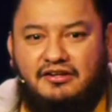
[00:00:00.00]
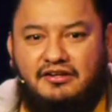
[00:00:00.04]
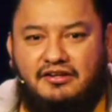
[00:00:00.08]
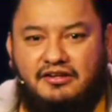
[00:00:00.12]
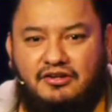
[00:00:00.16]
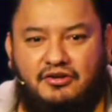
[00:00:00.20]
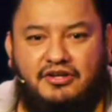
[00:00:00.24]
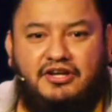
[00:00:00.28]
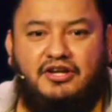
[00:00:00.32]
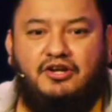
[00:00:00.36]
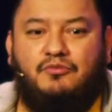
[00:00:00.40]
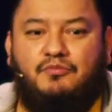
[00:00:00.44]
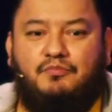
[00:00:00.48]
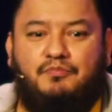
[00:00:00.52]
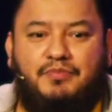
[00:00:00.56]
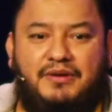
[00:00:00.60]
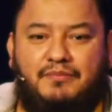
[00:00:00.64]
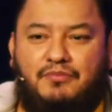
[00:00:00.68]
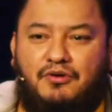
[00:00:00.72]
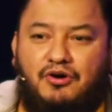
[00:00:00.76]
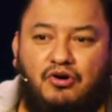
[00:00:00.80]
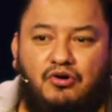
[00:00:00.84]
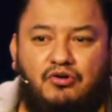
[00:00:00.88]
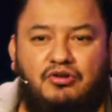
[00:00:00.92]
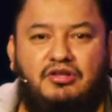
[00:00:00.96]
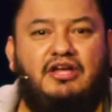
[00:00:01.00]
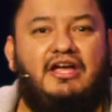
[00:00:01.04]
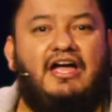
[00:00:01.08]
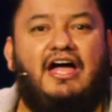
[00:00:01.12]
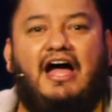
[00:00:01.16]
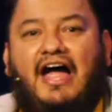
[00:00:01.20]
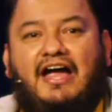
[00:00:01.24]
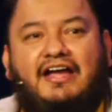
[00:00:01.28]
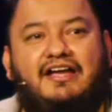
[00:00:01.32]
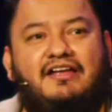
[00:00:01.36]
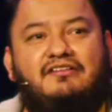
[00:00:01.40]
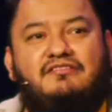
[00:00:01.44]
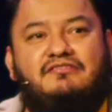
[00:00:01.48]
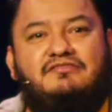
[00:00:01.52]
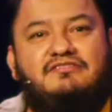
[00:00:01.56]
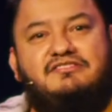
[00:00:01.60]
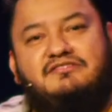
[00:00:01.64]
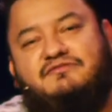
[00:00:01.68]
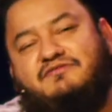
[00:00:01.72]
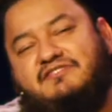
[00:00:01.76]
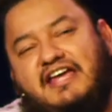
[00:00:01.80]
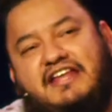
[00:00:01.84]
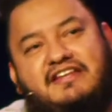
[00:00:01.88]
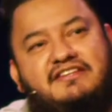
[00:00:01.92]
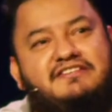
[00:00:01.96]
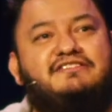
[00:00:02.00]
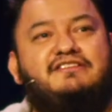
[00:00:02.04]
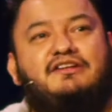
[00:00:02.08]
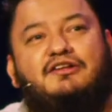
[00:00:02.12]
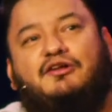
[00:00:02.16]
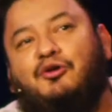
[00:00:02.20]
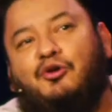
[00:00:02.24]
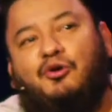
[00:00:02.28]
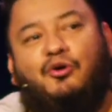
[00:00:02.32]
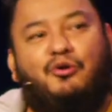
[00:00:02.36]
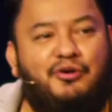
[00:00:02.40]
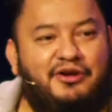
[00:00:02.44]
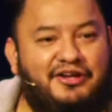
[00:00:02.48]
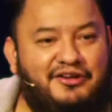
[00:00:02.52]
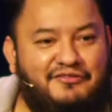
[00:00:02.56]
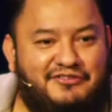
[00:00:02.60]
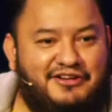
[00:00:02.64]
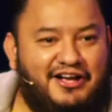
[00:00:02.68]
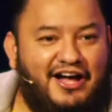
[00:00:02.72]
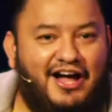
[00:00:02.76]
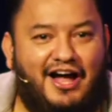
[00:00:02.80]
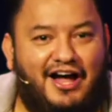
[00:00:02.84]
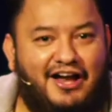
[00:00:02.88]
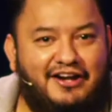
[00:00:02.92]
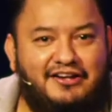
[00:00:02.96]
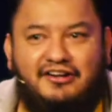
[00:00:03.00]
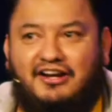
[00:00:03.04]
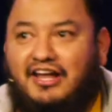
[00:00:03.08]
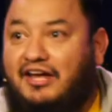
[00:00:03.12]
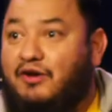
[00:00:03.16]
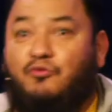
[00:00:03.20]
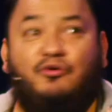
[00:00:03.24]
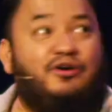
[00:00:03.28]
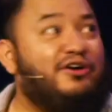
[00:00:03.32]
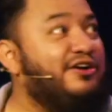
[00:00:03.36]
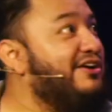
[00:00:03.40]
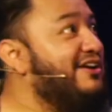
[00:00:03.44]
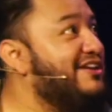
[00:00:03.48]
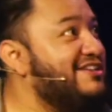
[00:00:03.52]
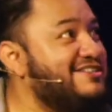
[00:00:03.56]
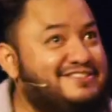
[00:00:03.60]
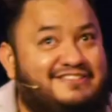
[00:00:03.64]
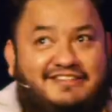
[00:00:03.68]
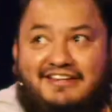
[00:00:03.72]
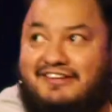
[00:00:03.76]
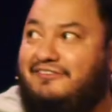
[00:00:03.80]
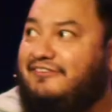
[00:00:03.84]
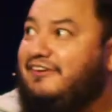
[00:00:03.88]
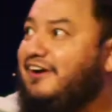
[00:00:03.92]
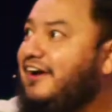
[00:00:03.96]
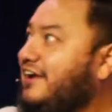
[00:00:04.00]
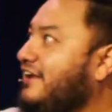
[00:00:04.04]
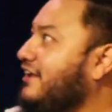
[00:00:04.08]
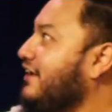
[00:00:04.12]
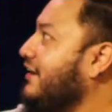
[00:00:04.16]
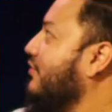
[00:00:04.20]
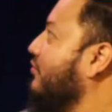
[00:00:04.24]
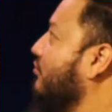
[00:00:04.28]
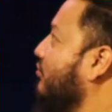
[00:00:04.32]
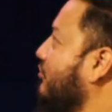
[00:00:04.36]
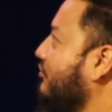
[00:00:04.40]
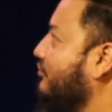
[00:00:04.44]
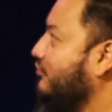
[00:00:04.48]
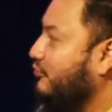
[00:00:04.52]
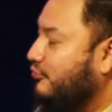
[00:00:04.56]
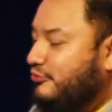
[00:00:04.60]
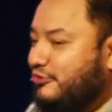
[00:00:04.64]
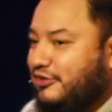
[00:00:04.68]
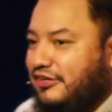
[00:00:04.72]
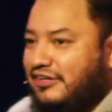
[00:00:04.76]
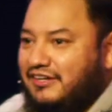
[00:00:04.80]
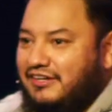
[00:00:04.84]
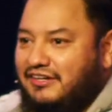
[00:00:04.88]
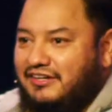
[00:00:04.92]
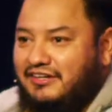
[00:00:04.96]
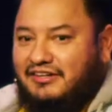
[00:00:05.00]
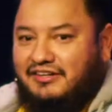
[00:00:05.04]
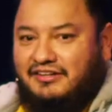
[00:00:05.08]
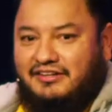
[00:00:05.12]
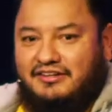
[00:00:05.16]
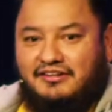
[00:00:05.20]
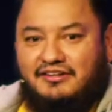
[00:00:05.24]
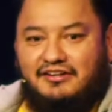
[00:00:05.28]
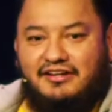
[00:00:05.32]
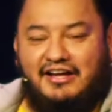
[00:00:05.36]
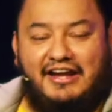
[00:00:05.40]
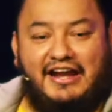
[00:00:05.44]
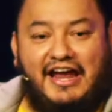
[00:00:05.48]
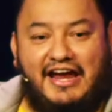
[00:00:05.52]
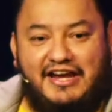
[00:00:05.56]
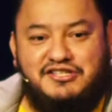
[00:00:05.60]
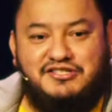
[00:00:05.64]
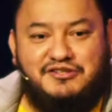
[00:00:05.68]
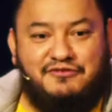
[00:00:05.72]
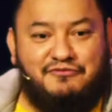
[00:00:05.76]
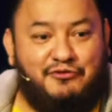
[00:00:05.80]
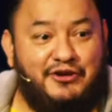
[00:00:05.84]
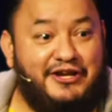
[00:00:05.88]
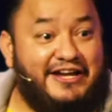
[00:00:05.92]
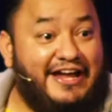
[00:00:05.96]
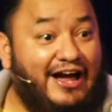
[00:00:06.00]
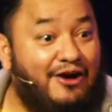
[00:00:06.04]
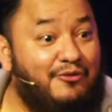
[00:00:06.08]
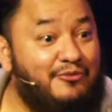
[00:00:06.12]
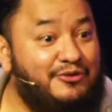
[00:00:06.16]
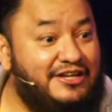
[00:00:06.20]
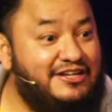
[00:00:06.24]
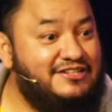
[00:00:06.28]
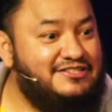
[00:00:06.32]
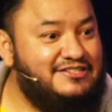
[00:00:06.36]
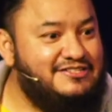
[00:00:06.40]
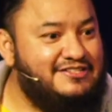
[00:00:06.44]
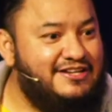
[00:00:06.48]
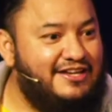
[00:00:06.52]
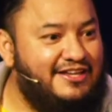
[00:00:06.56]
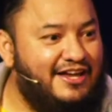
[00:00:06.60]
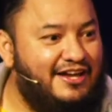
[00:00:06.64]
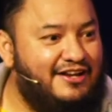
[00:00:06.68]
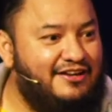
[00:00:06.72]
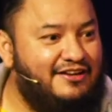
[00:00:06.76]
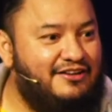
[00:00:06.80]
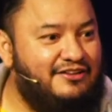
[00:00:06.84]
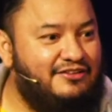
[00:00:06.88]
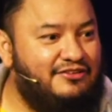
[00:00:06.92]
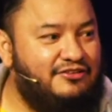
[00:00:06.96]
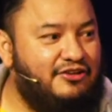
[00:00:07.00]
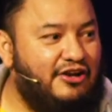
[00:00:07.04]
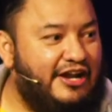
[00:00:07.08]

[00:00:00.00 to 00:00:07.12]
You know, you hear people go, I can sense the glory of God. And you're like, where is it, right? Like, and I used to freak out when they used to say that.